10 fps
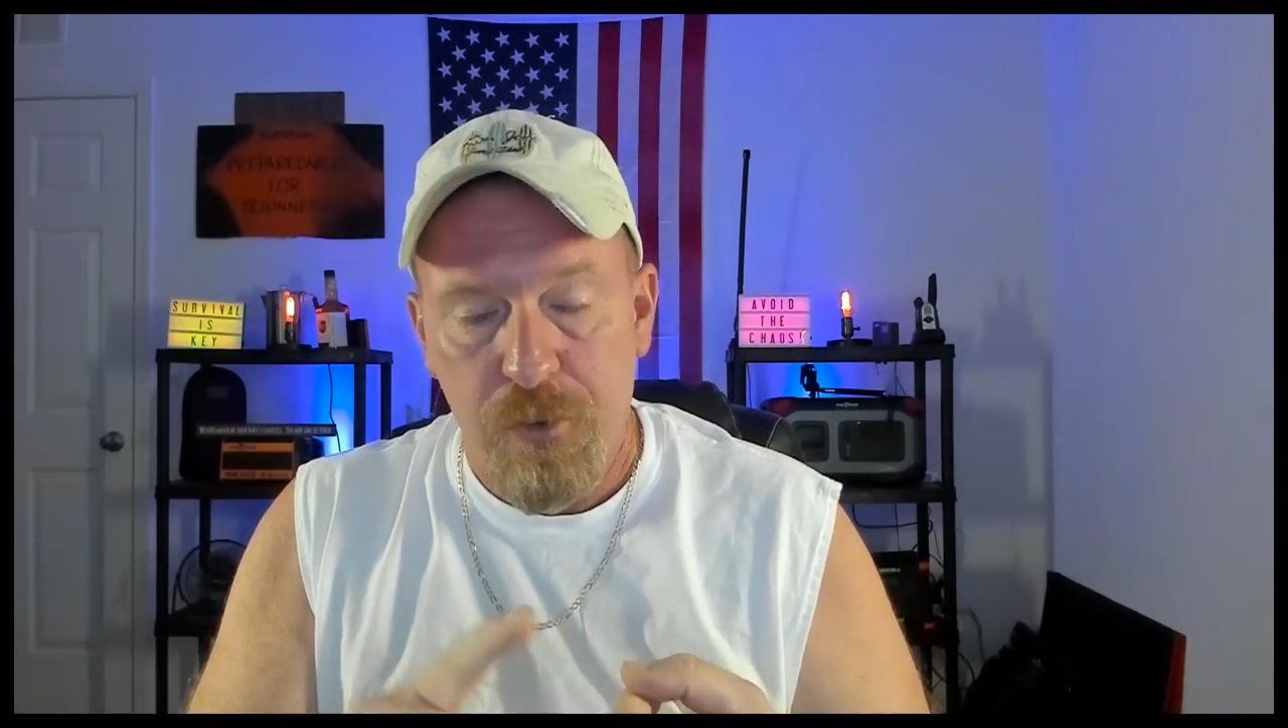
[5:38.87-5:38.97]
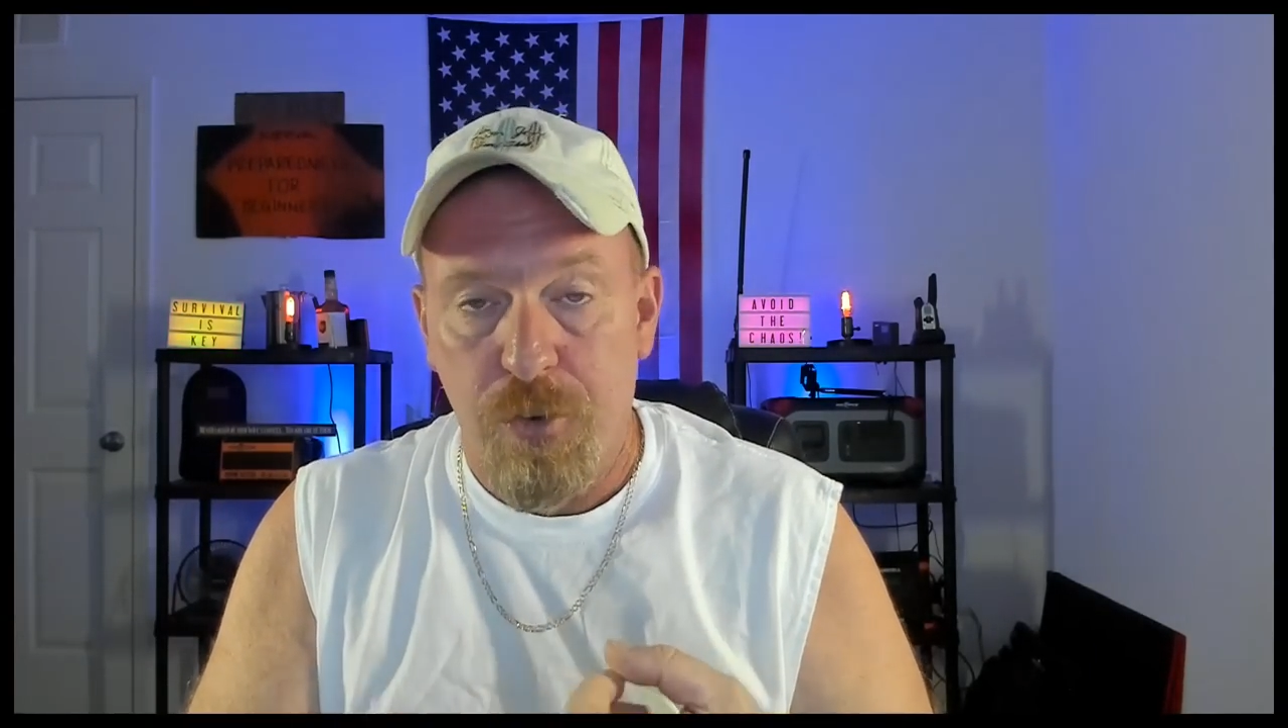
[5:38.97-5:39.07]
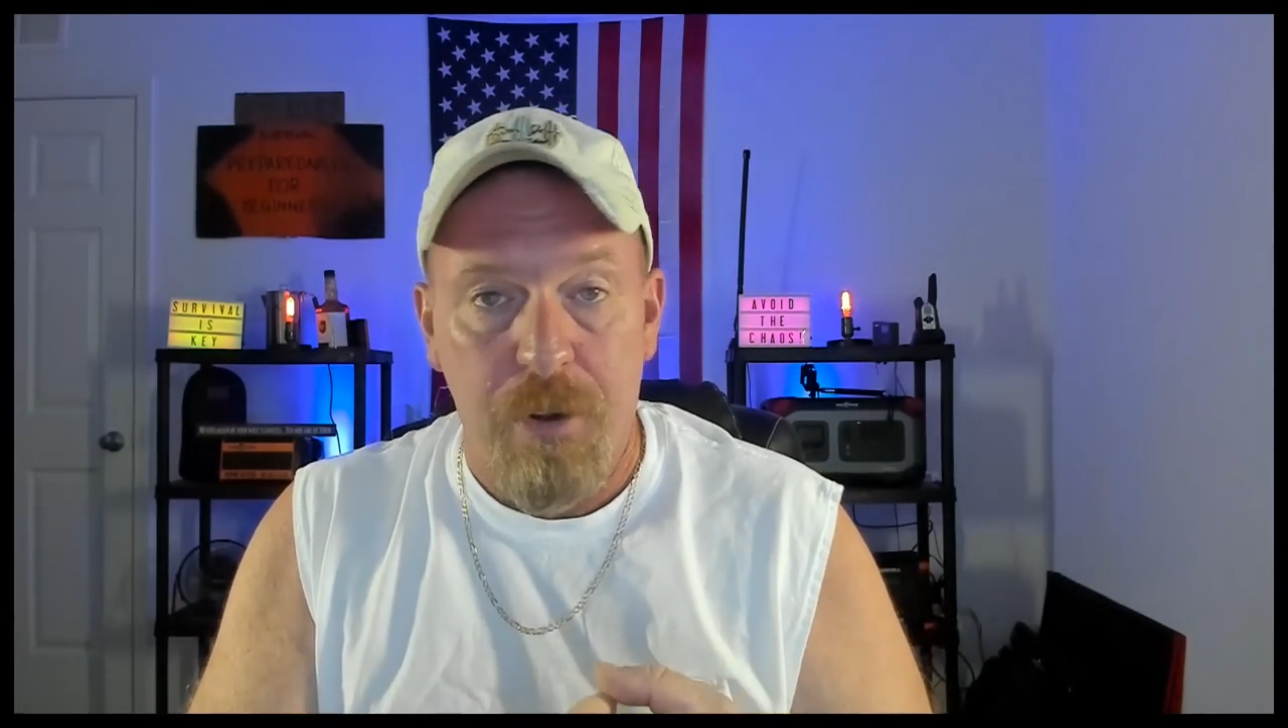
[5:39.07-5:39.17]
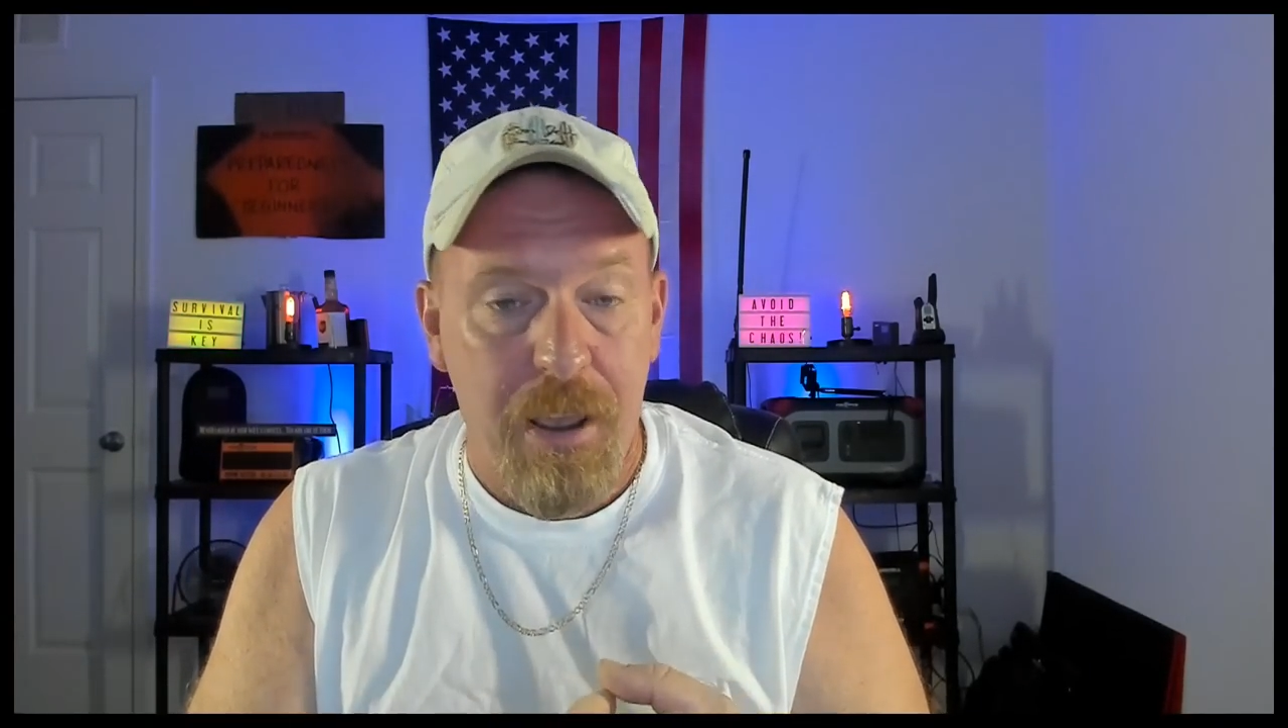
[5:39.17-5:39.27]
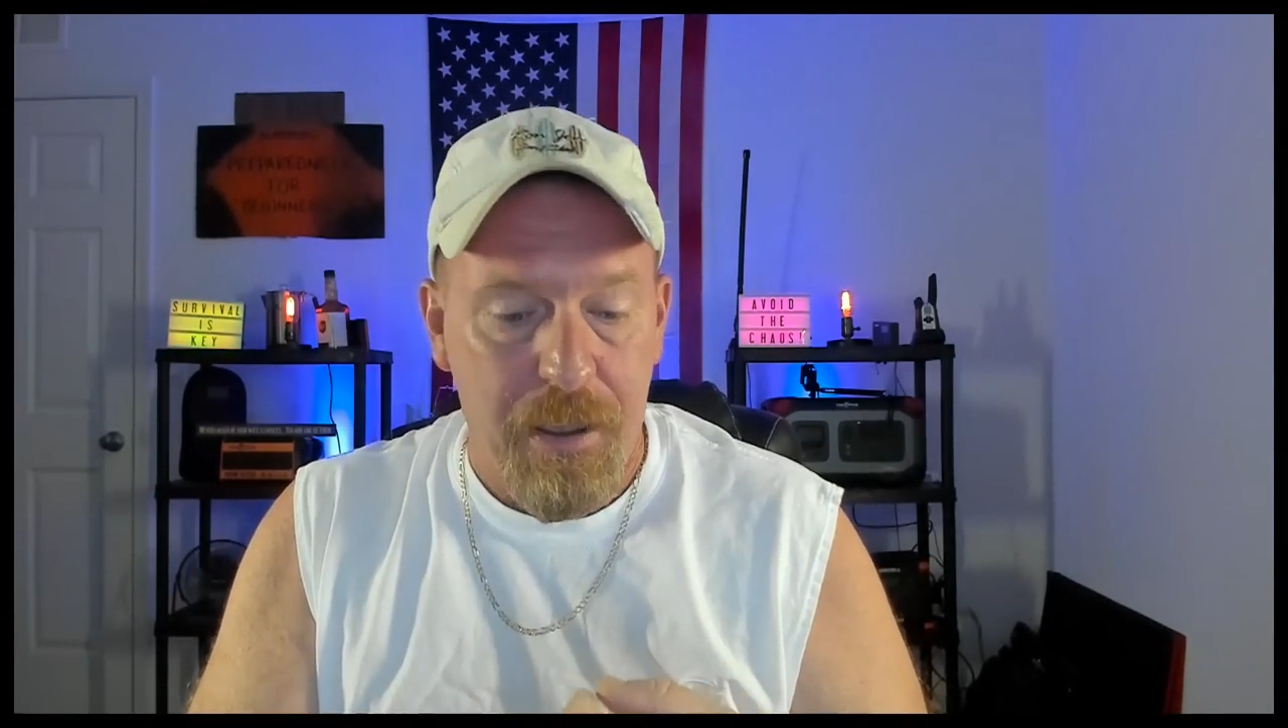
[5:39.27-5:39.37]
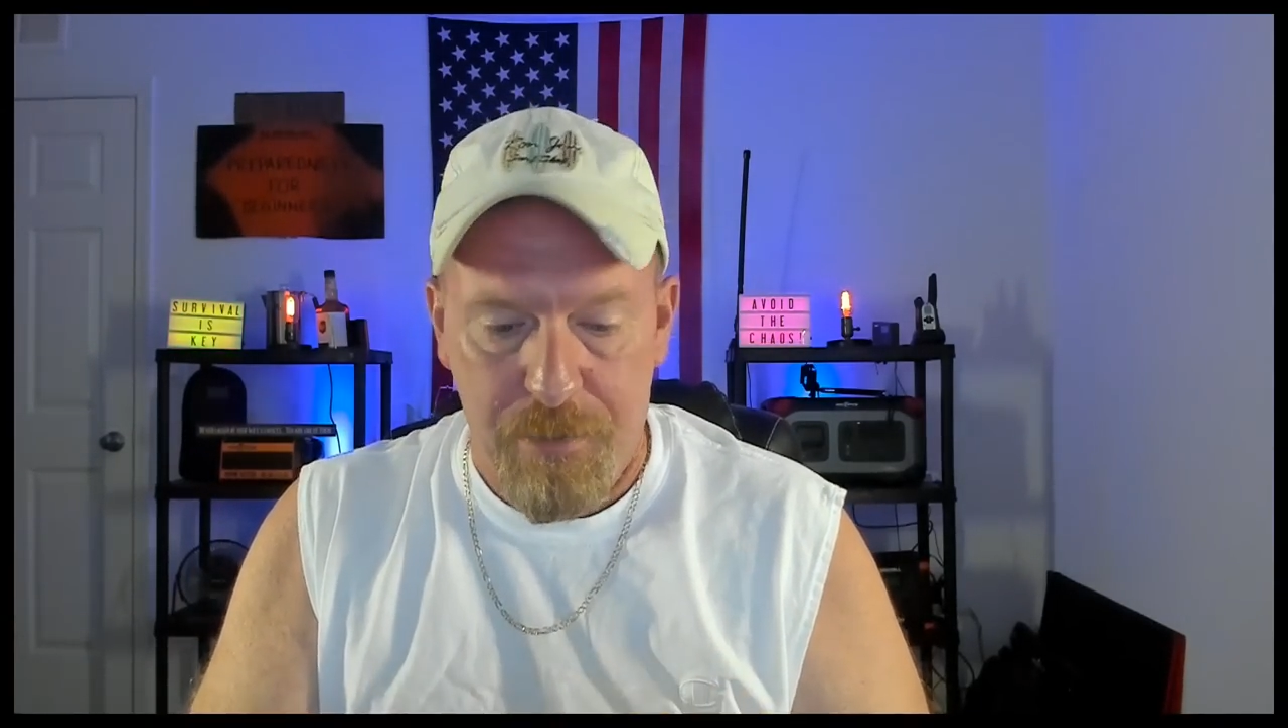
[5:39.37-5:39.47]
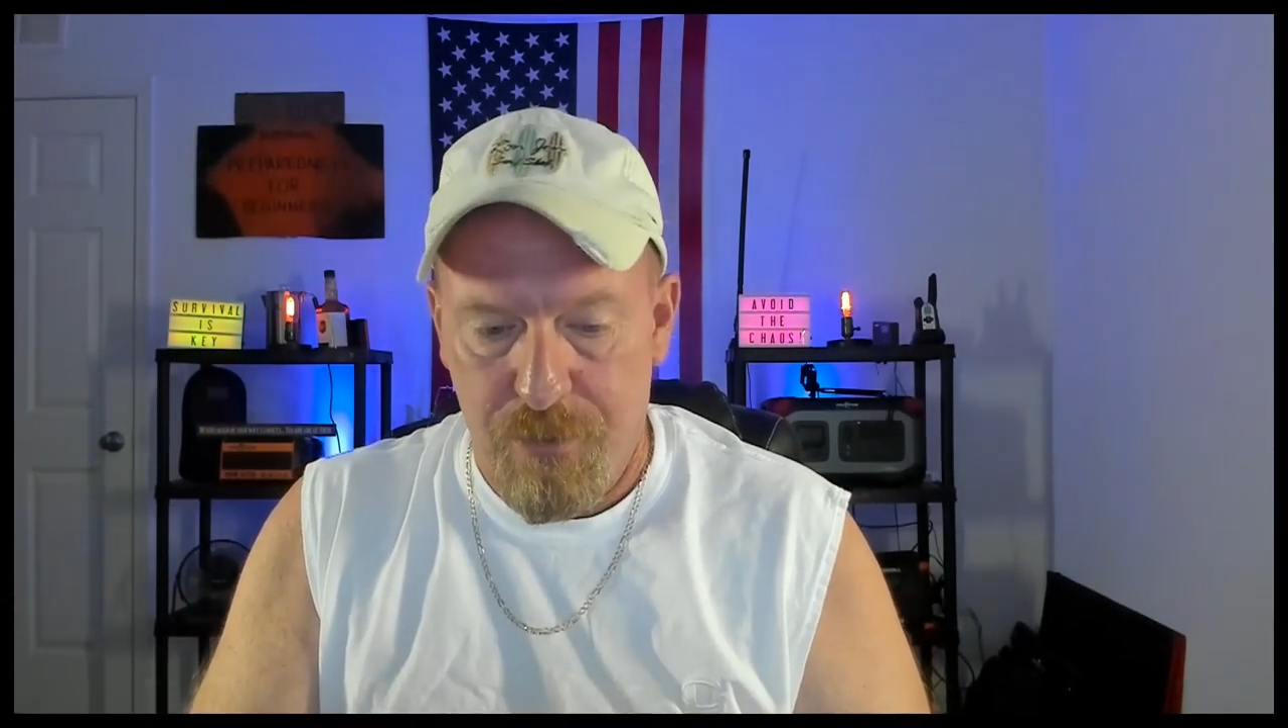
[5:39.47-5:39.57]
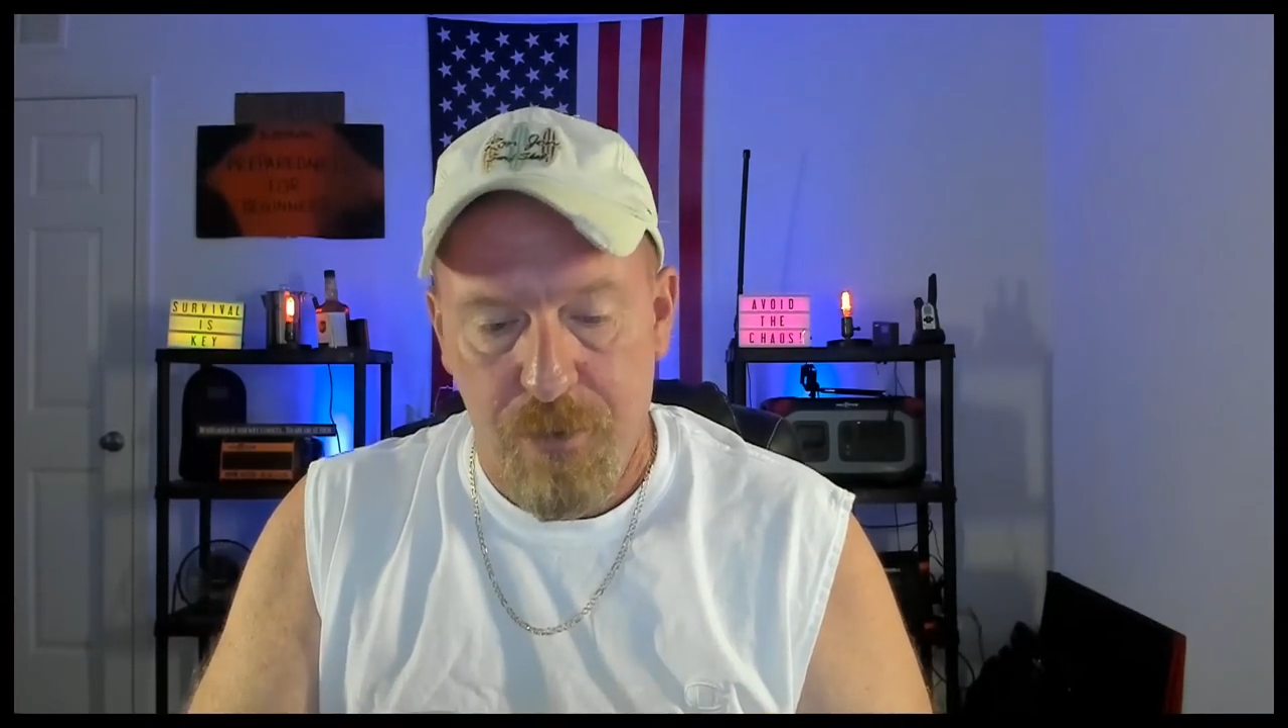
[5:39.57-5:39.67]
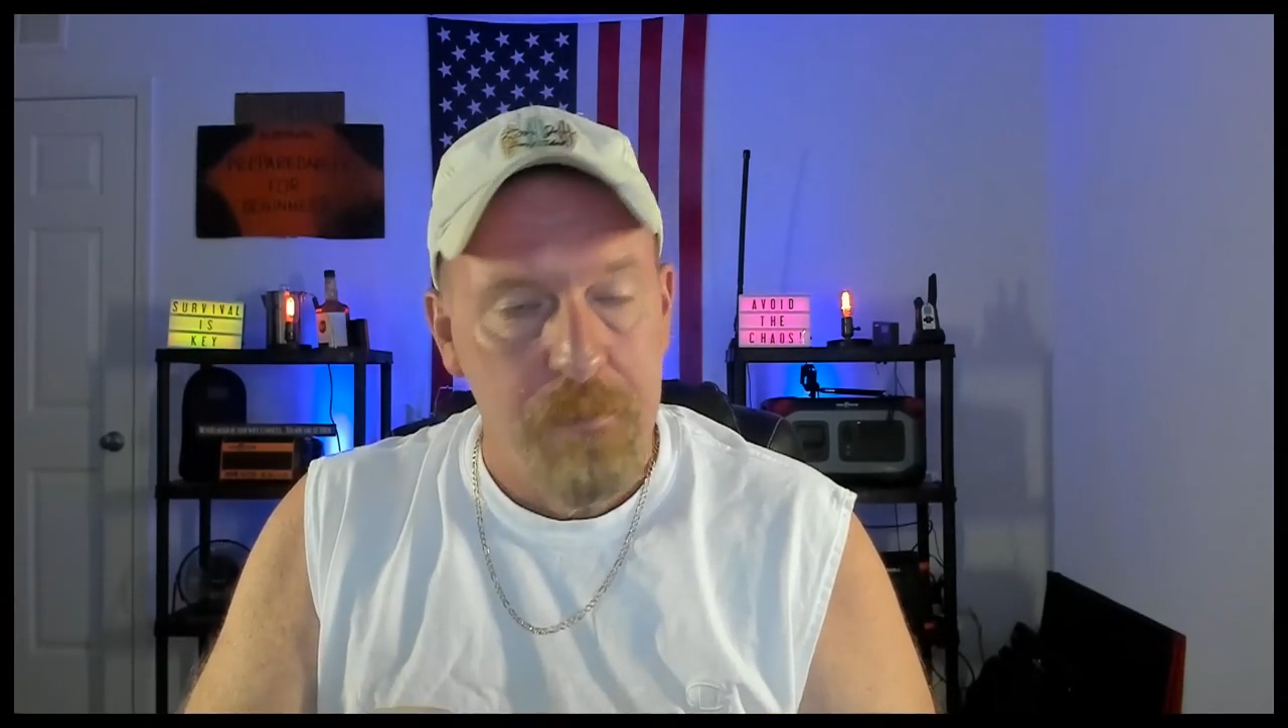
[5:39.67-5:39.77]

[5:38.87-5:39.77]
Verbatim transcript: trains,